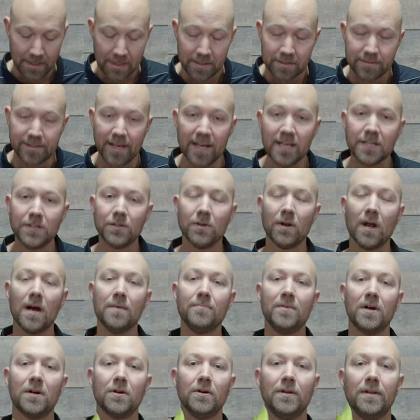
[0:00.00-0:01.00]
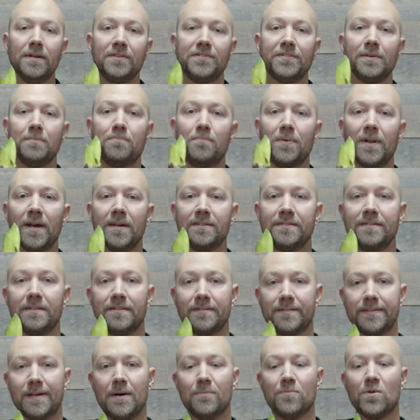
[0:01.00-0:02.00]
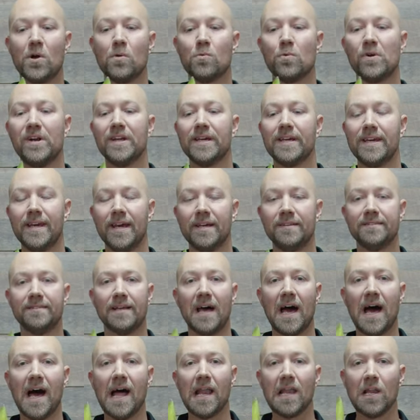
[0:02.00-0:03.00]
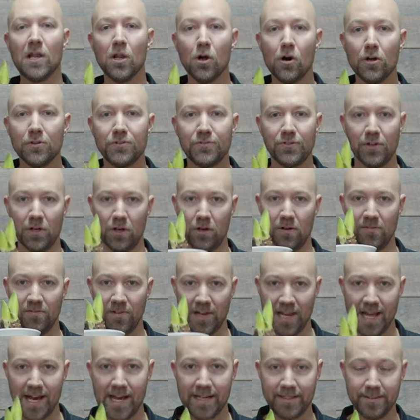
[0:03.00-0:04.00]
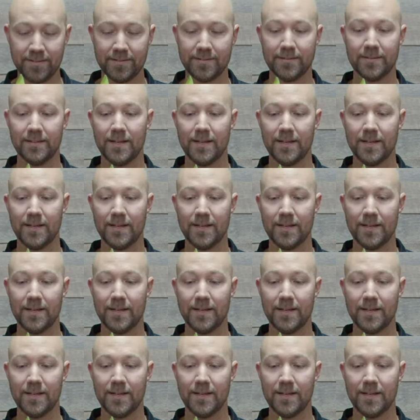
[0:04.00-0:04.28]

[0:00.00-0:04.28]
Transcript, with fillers: take your amaryllis and place it somewhere where it gets a lot of light